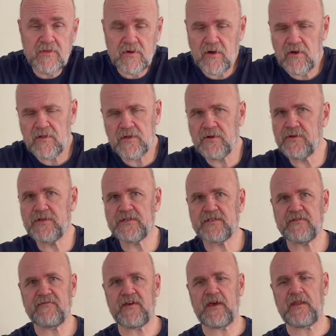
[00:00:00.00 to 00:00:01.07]
all their
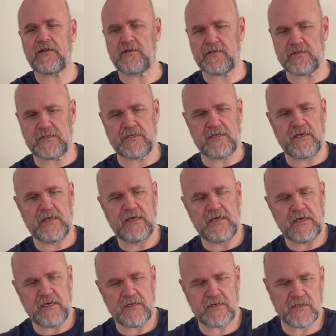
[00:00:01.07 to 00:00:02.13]
disadvantages,
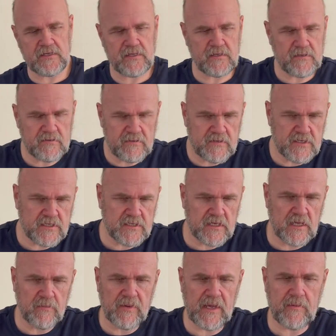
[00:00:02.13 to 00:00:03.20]
until this
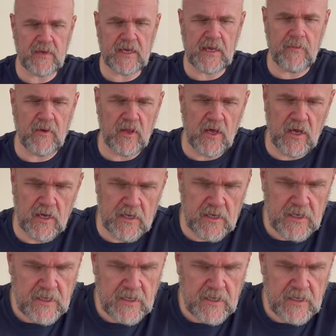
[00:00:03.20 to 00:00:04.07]
little baby came along.